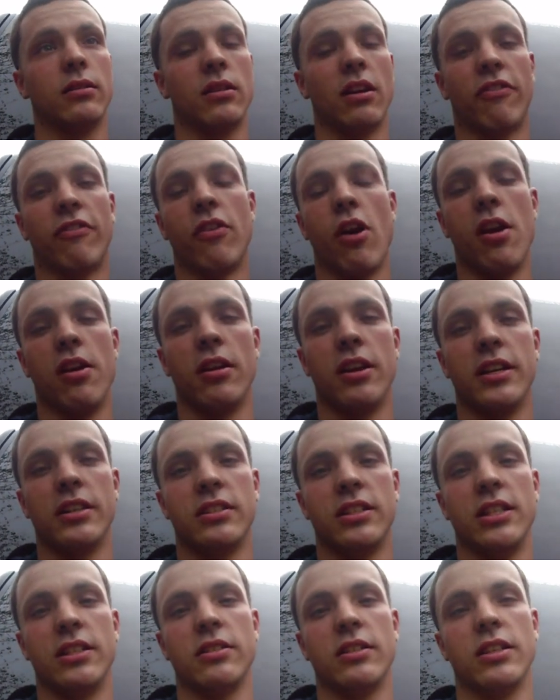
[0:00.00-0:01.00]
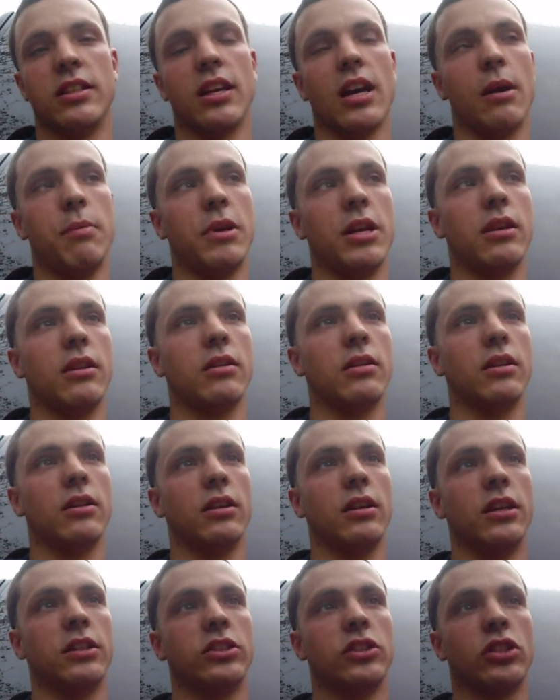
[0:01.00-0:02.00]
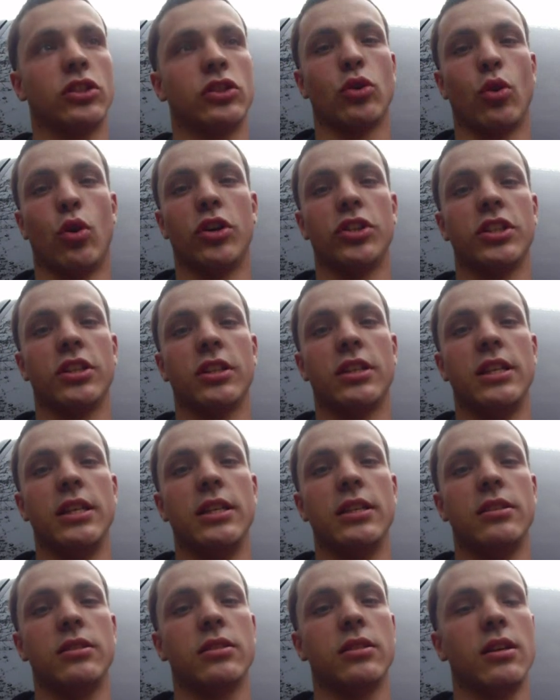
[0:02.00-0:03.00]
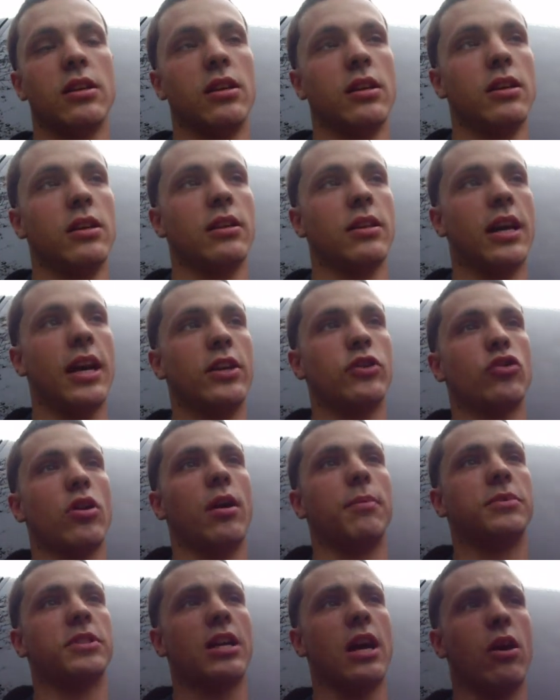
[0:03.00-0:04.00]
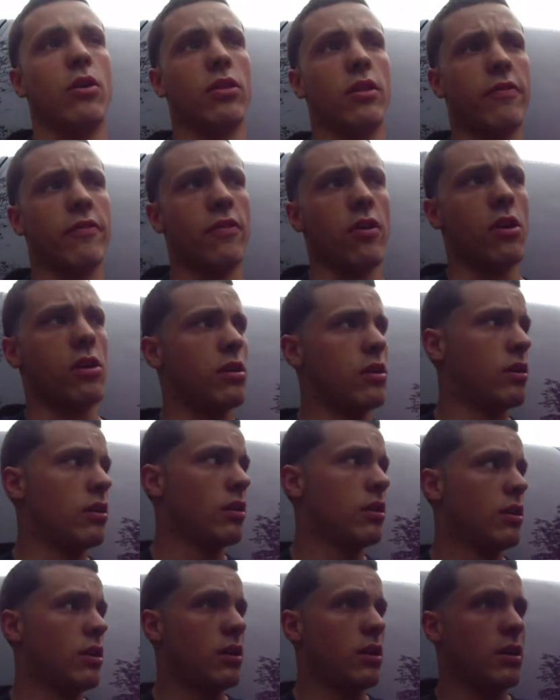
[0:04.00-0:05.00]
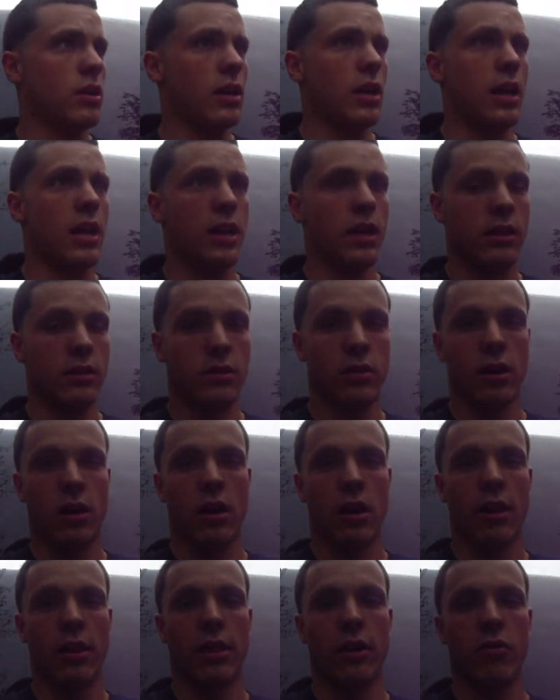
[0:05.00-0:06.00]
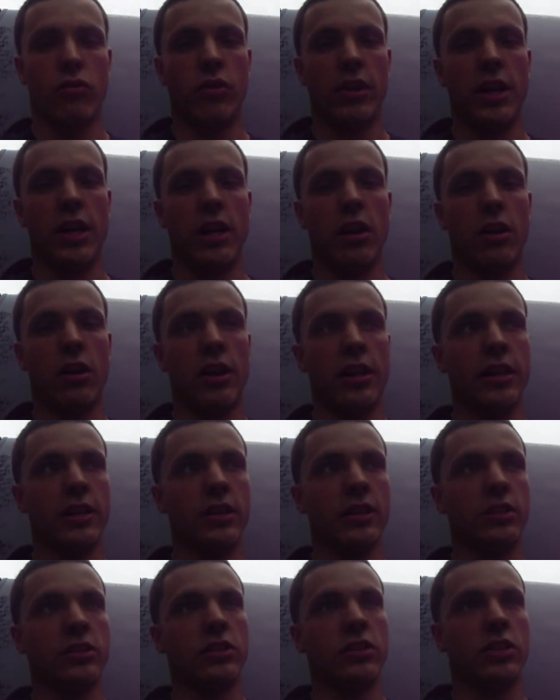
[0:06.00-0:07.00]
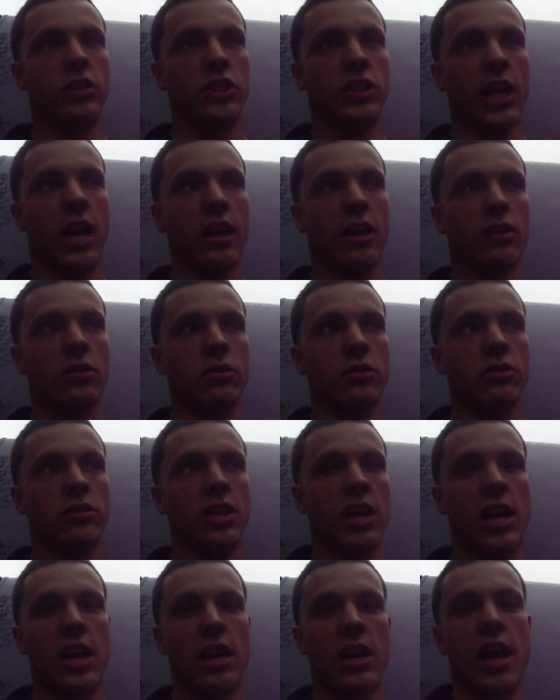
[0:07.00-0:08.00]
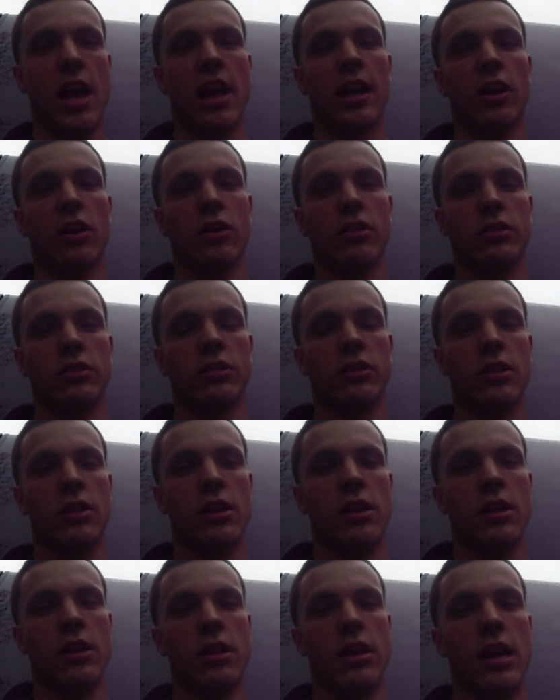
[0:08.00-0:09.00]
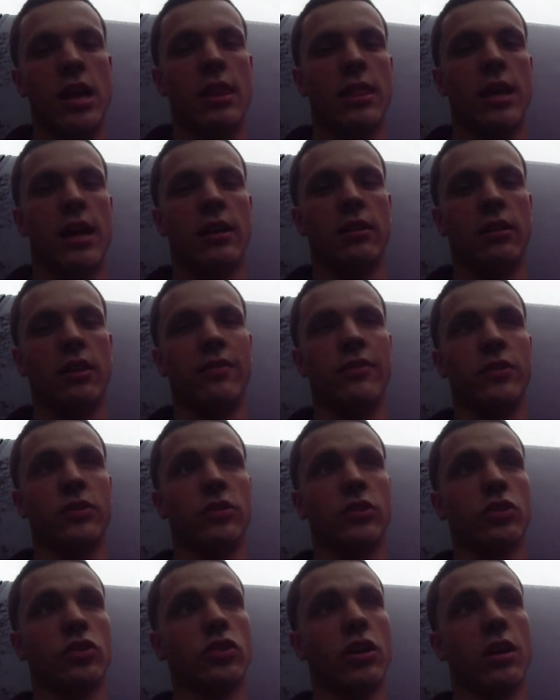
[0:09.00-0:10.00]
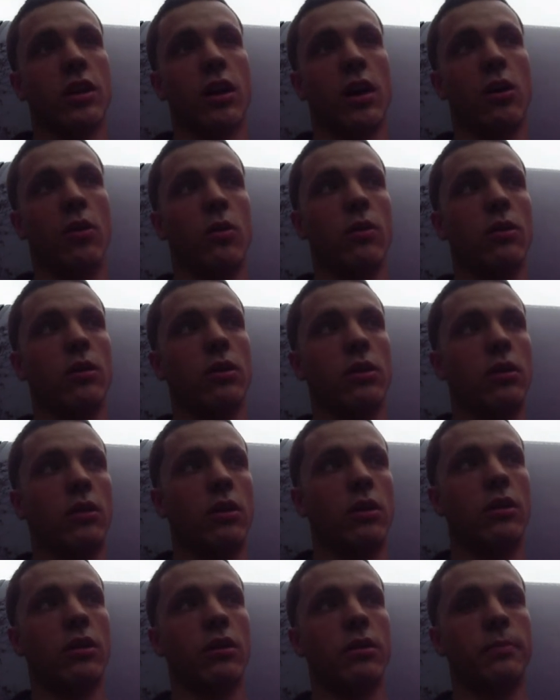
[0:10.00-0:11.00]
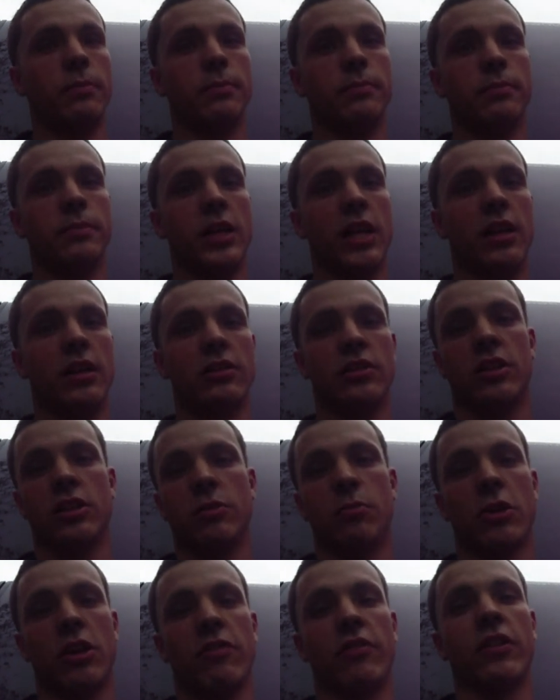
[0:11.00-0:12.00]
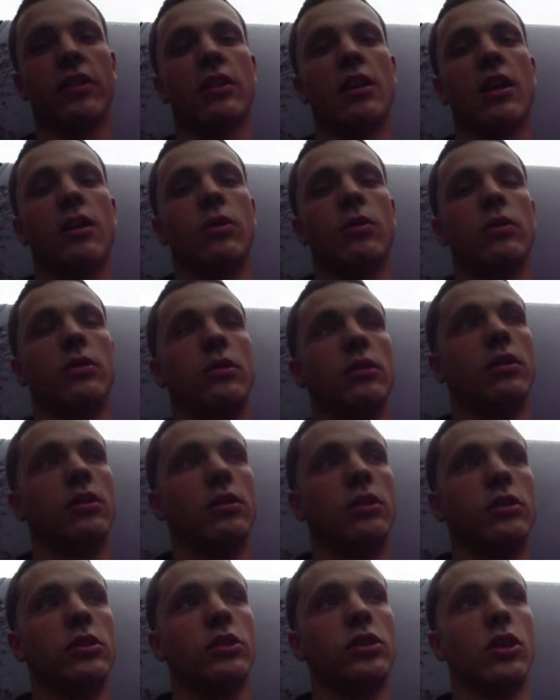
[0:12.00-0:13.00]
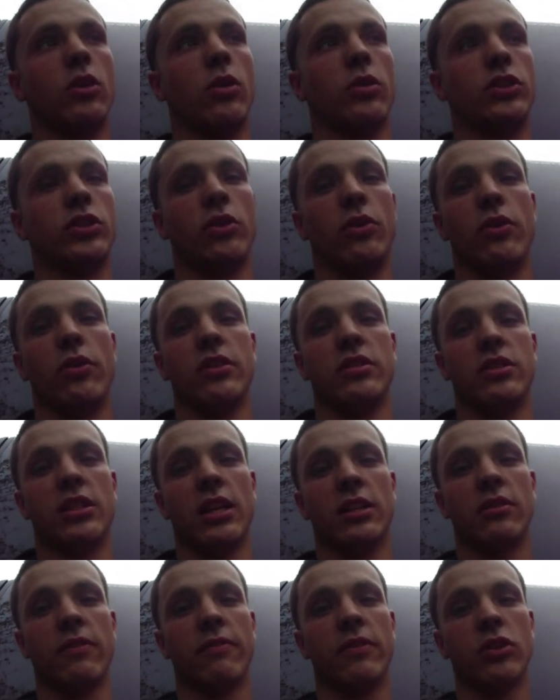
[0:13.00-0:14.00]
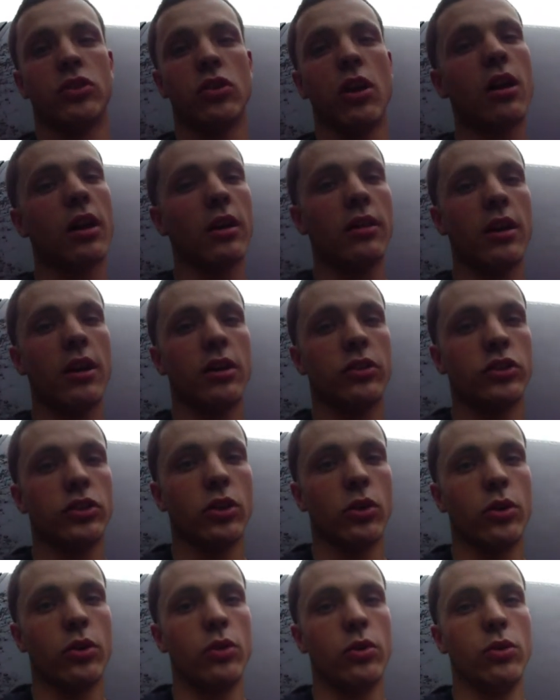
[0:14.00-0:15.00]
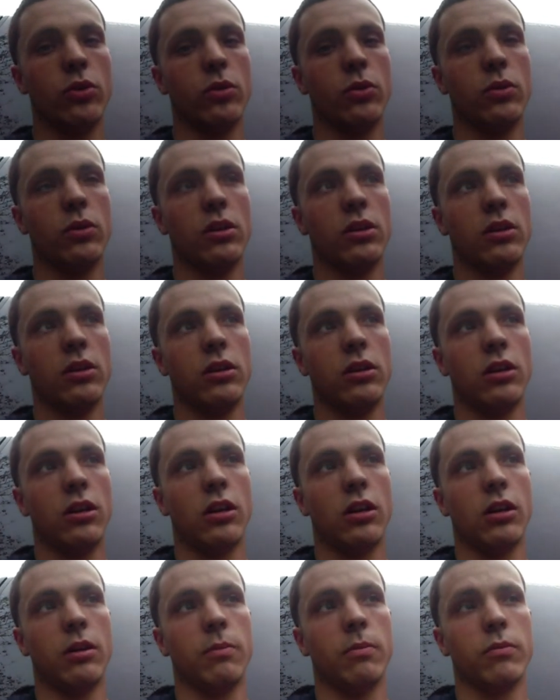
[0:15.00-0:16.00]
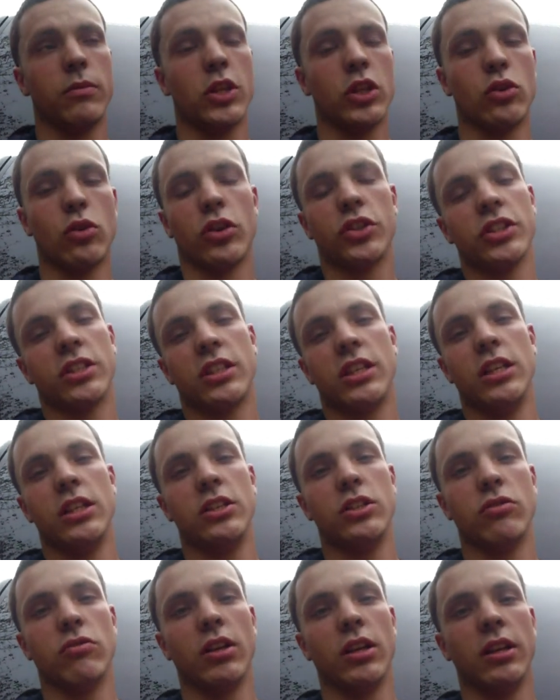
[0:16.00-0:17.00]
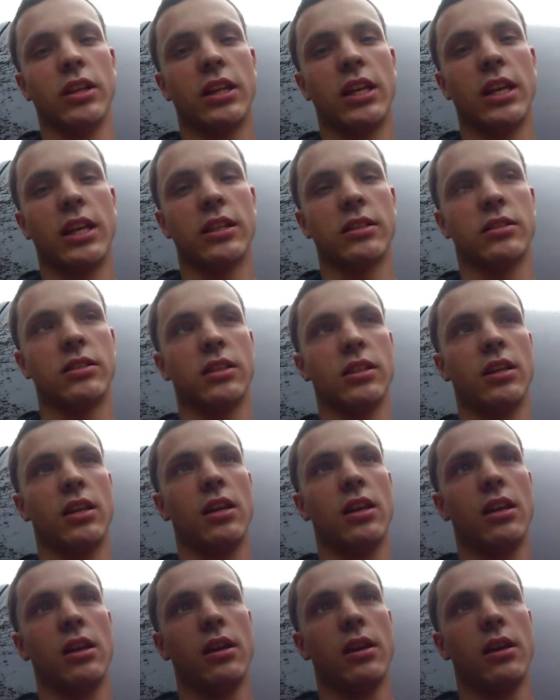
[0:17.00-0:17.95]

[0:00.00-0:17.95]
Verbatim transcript: The front is easy. I mean, it's torsion keys. That drops down the front. And uh, the rear is shackles and hangers. And that levels the truck out. Um, and it sits perfect now. So I'll show you the stance of the truck and then I'll show you um, the torsion keys you really can't see.